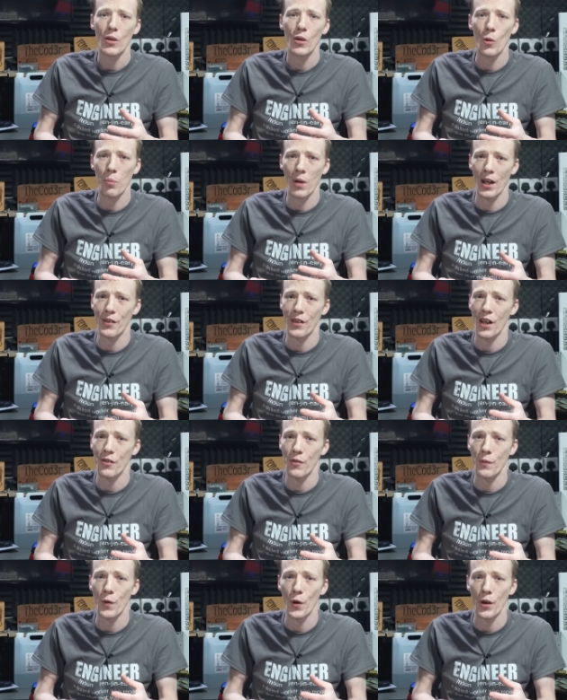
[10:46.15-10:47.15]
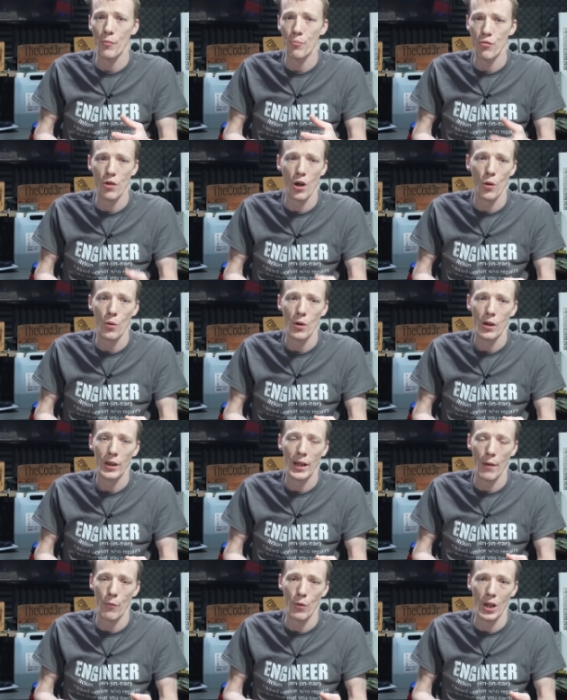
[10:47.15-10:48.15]
or PlayStation 5 Pro
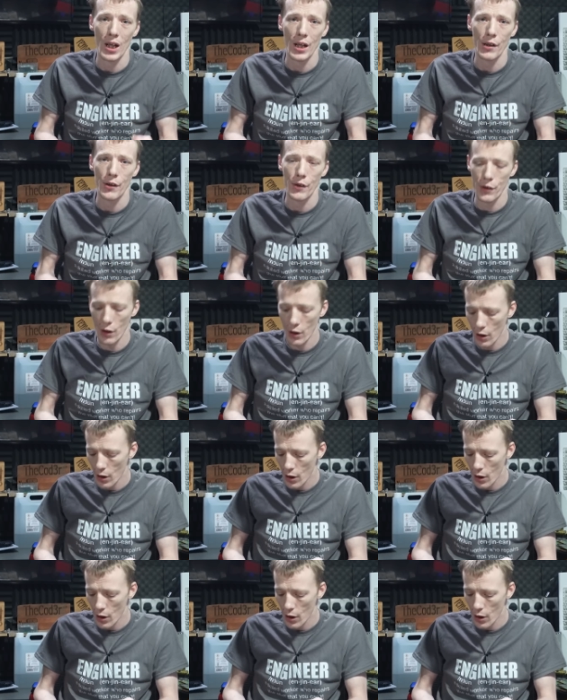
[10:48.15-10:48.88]
get released.